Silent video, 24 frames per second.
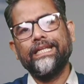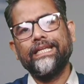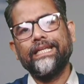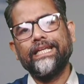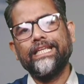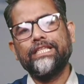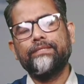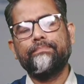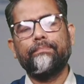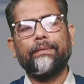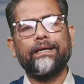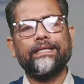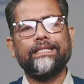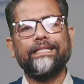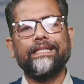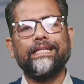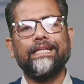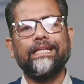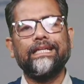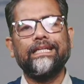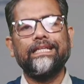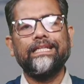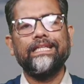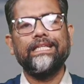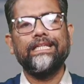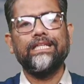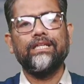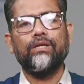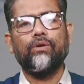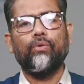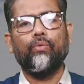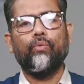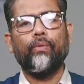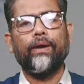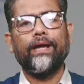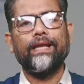is particularly
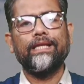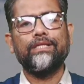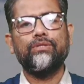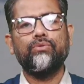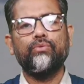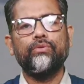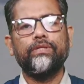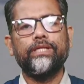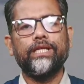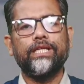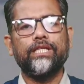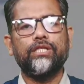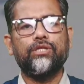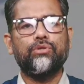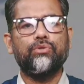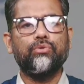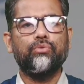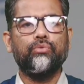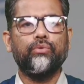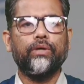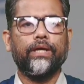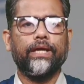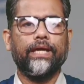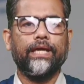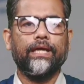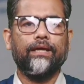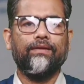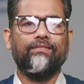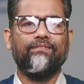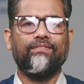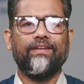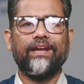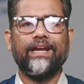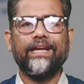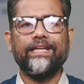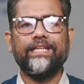well suited to a
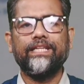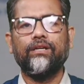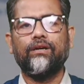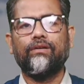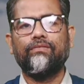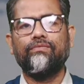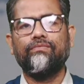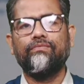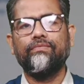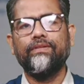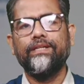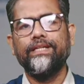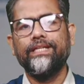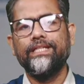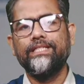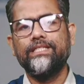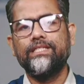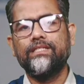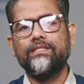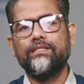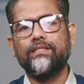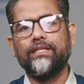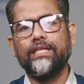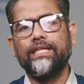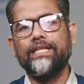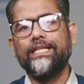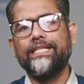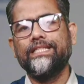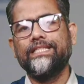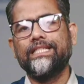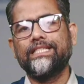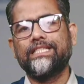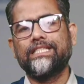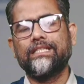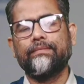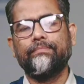variety of needs in
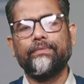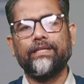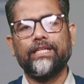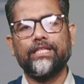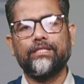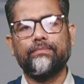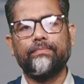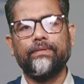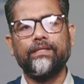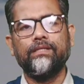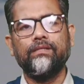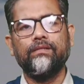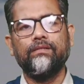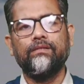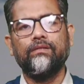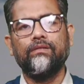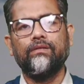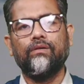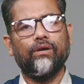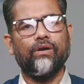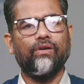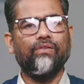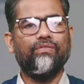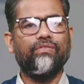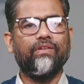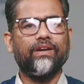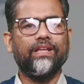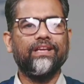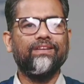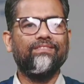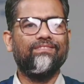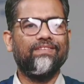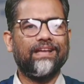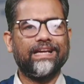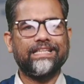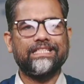disaster management,
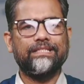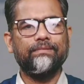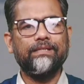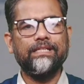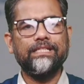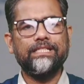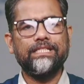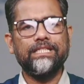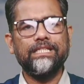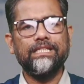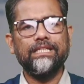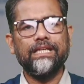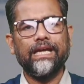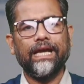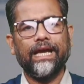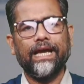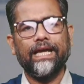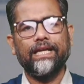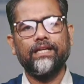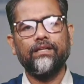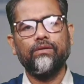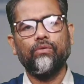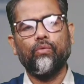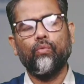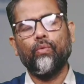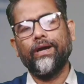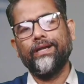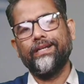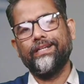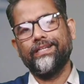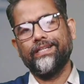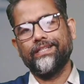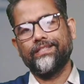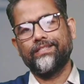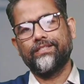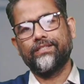offering flexibility and wide
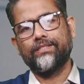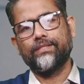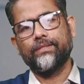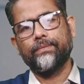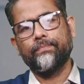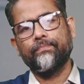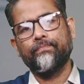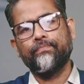reach.